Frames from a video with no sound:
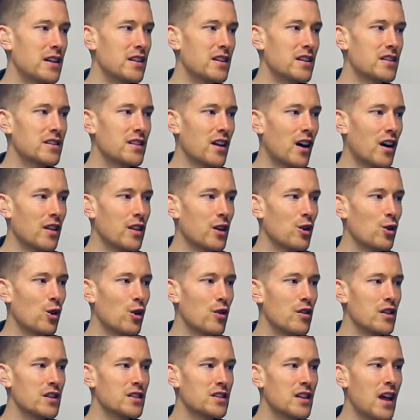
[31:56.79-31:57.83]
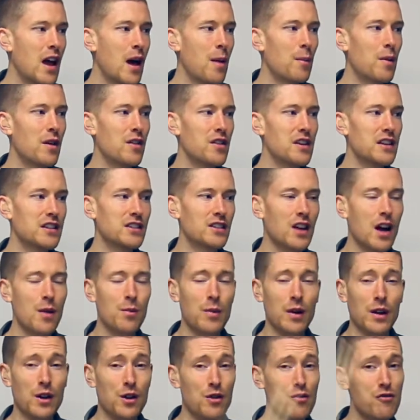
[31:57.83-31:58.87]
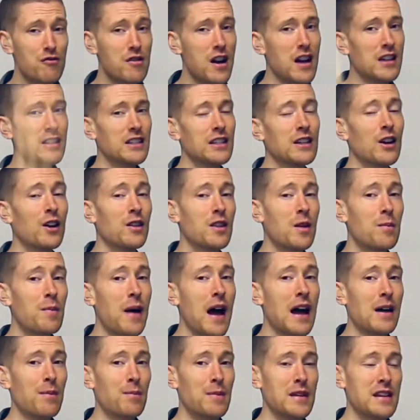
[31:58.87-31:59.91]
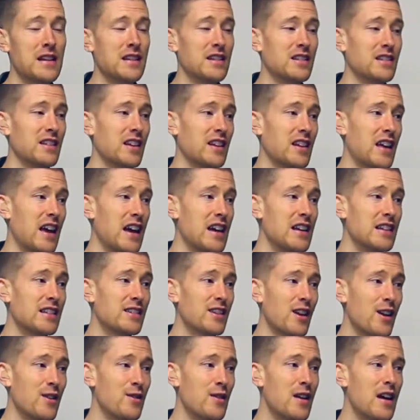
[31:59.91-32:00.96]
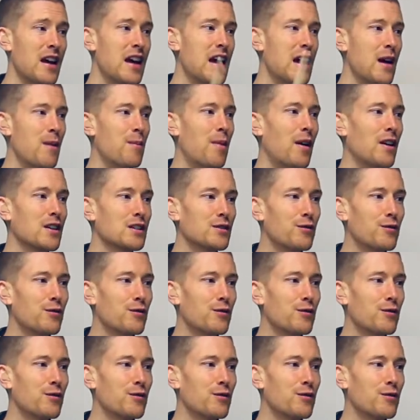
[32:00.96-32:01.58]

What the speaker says: at the start of the chorus, but this time we're crashing on the backbeats. Okay, so bars